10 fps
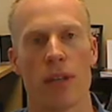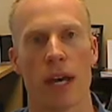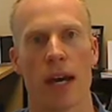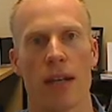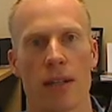
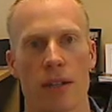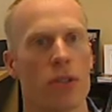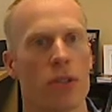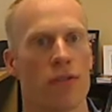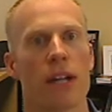that it could
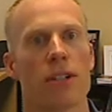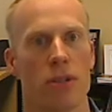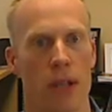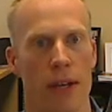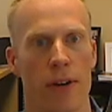affect
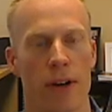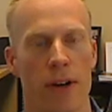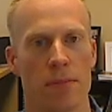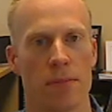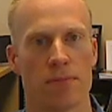you later
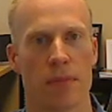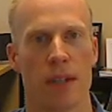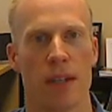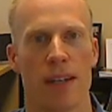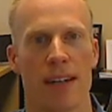on.
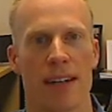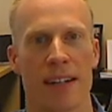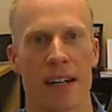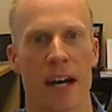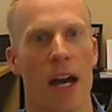
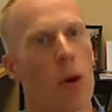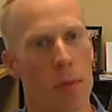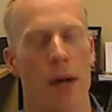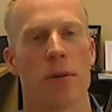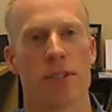I hope
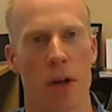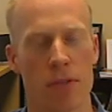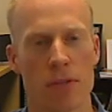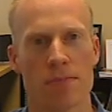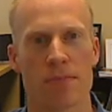that was
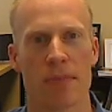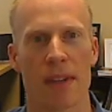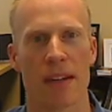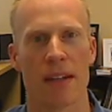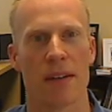helpful.
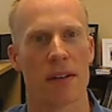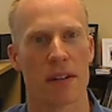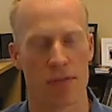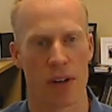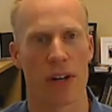
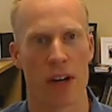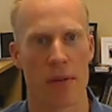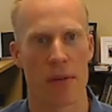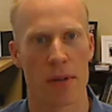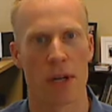Very
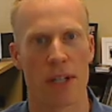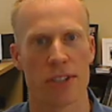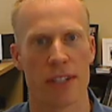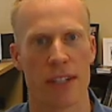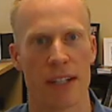common
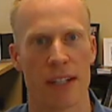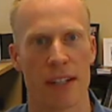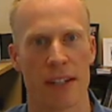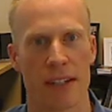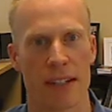question,
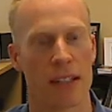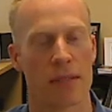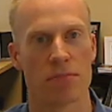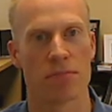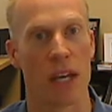and
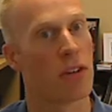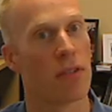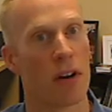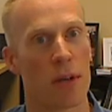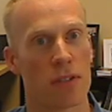thank you
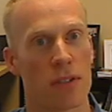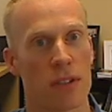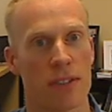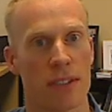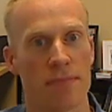very much for
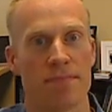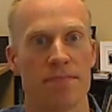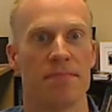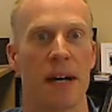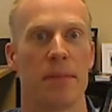listening.
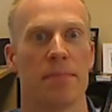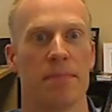Bye.